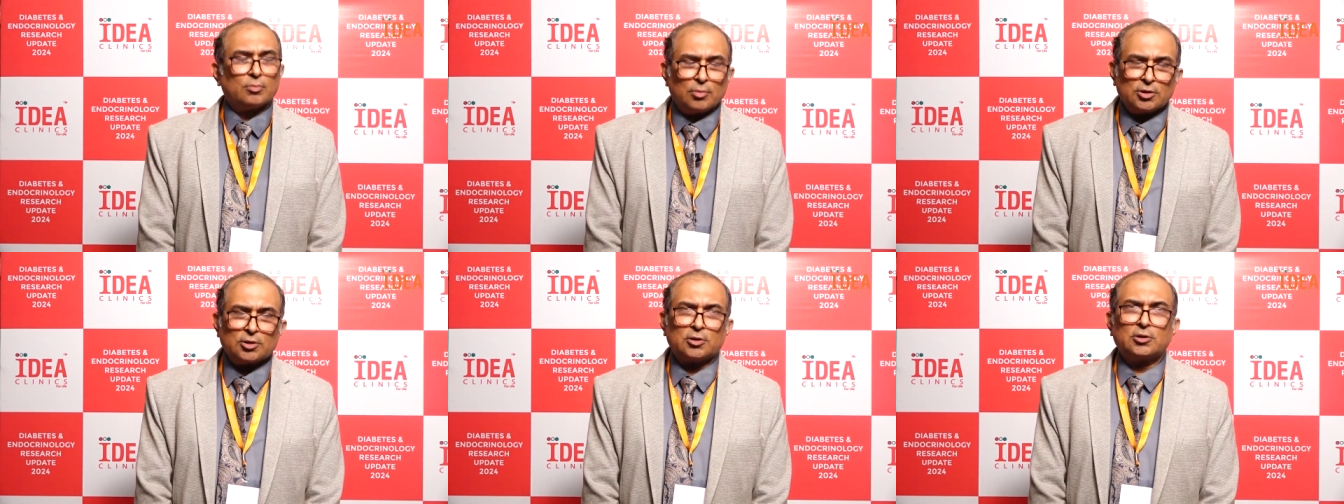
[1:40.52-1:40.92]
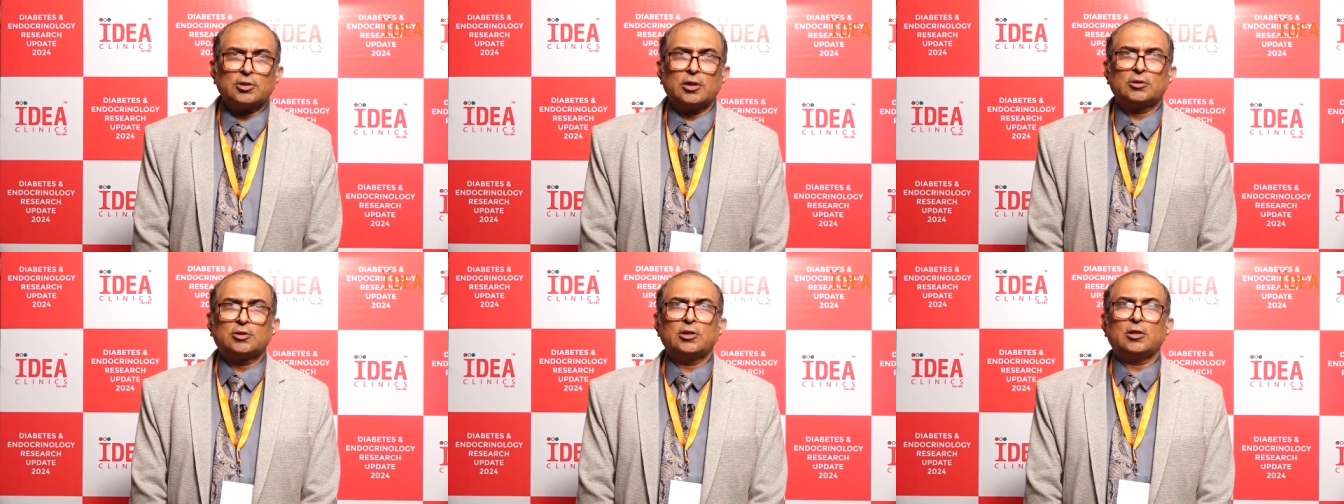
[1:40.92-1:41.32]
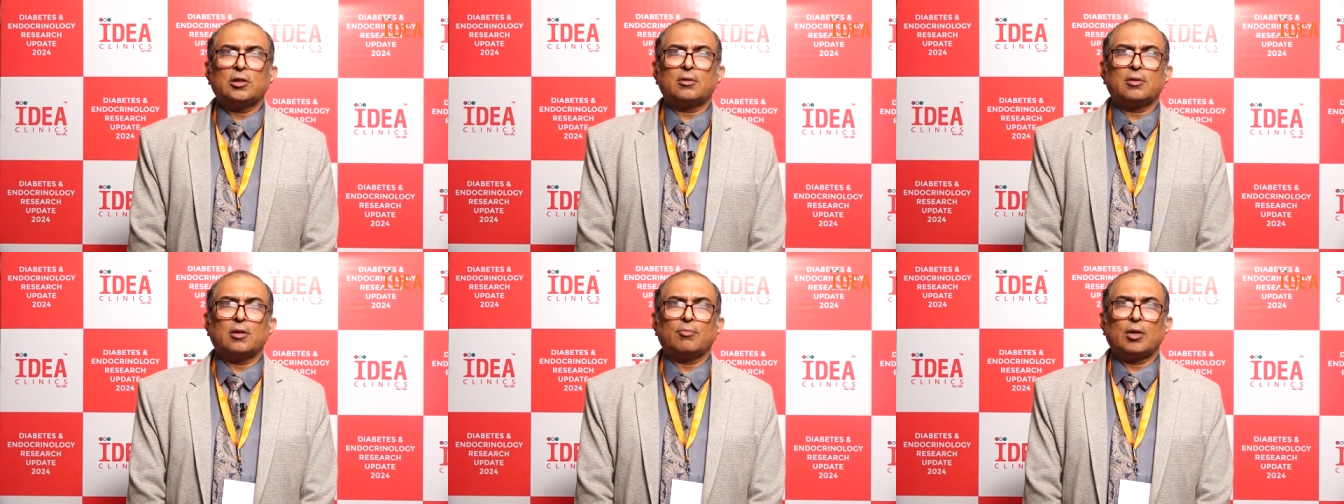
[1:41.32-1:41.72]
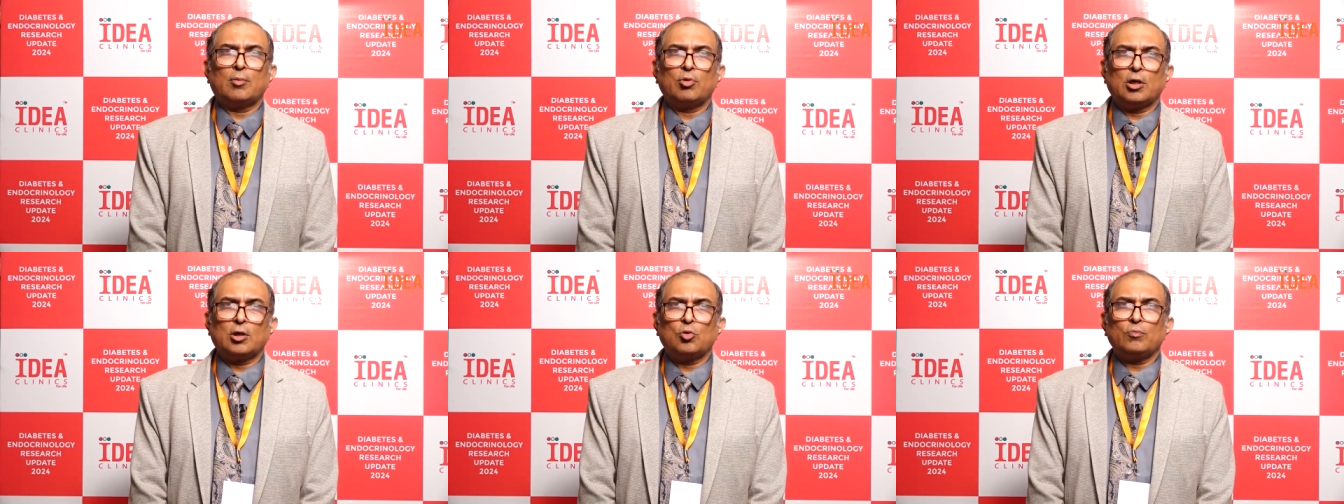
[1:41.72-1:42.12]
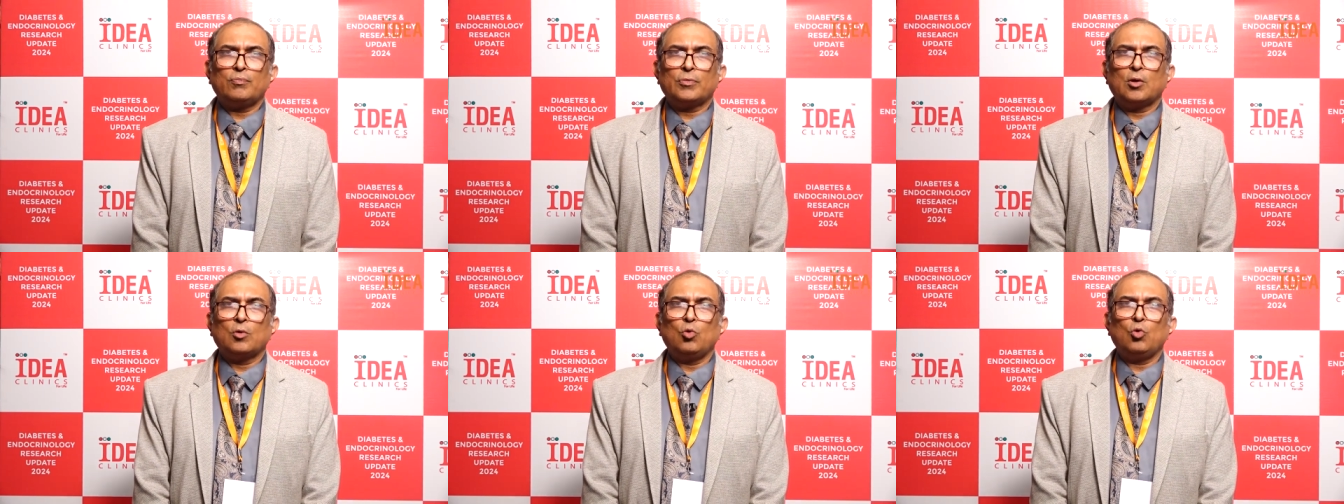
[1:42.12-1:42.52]
Sridhar Babugaru,
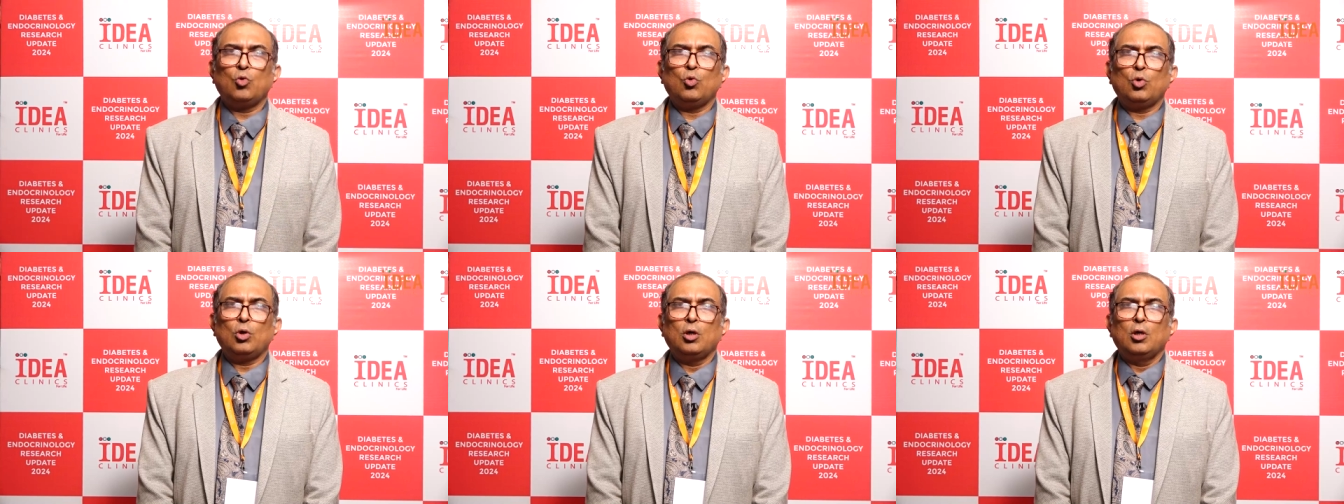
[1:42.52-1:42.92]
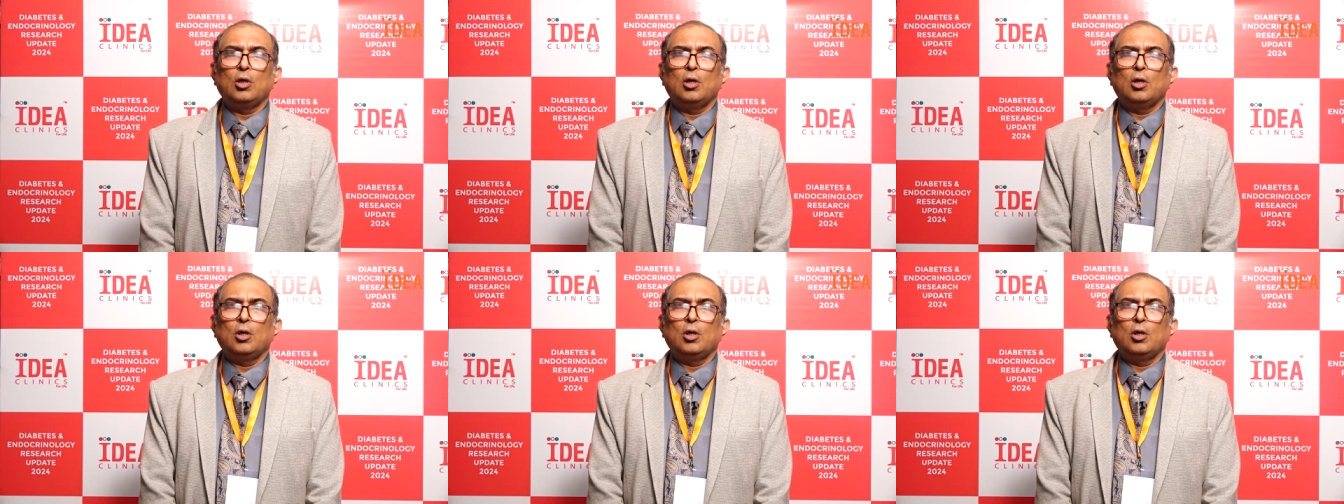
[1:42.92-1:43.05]
who